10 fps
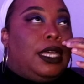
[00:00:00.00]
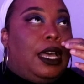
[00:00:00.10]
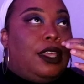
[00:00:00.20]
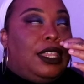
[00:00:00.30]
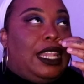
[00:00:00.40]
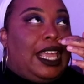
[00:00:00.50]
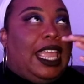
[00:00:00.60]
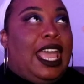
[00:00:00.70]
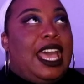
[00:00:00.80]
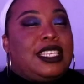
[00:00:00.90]
the uh,
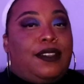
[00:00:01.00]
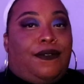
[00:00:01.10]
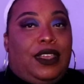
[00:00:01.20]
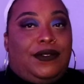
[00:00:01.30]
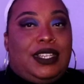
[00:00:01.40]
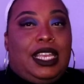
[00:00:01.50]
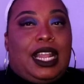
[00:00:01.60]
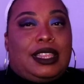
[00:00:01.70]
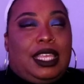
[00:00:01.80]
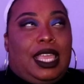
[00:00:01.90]
like it has the fifty,
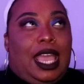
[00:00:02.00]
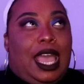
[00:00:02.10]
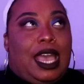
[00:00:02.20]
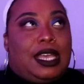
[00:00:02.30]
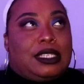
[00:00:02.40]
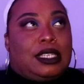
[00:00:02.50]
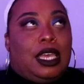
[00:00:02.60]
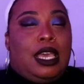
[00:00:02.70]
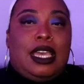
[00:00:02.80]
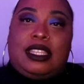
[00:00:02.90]
and I think it has
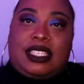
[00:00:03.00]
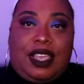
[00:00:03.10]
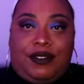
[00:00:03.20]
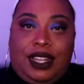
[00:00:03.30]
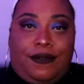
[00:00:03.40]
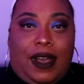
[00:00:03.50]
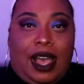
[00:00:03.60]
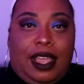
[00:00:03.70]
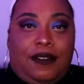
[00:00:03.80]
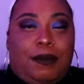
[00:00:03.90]
the
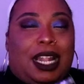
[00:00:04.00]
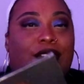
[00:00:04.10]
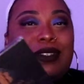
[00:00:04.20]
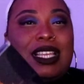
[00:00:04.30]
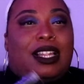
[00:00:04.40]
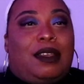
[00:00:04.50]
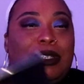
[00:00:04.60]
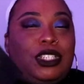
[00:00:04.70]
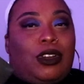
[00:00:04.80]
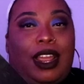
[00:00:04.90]
seventy-five. But I was like, let
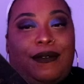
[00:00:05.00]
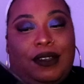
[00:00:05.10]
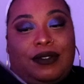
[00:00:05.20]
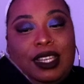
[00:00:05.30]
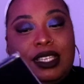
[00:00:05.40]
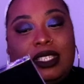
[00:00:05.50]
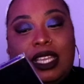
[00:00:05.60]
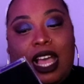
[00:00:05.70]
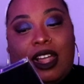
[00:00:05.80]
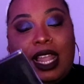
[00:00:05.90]
me just try fifty and
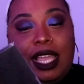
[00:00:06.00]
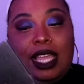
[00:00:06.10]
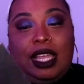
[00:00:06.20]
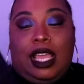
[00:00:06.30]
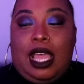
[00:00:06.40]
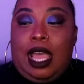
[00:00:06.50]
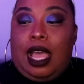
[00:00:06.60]
see how I like it.